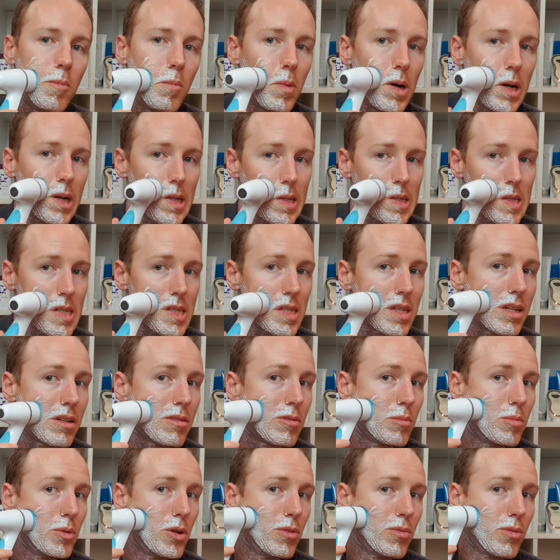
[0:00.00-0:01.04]
But it's just going
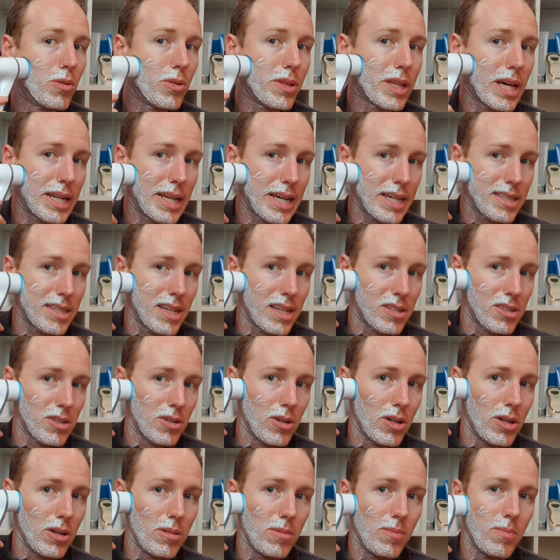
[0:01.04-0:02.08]
to remove all that excess
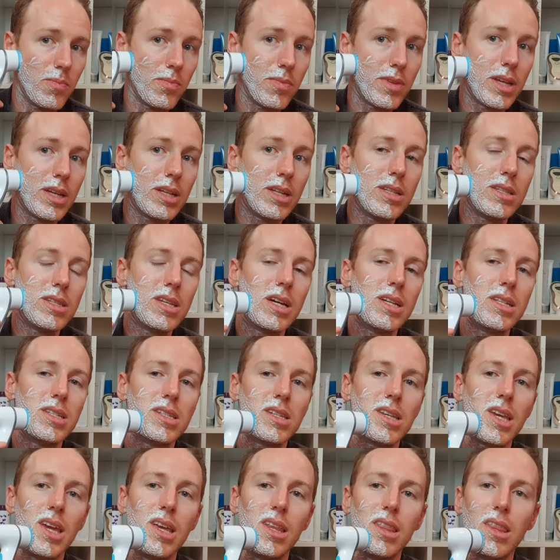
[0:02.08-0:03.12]
oil, any dead
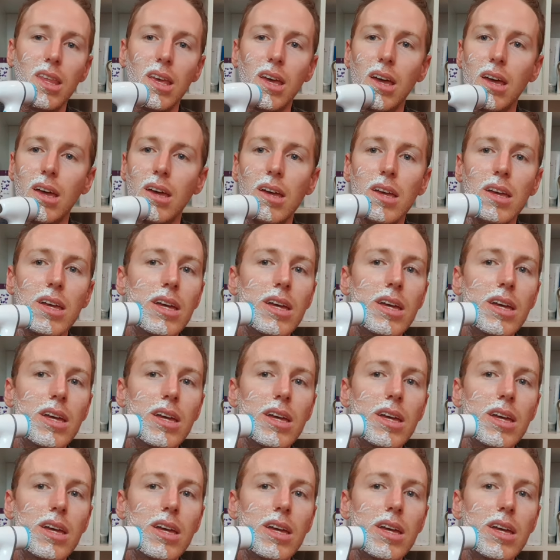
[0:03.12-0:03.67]
skin there,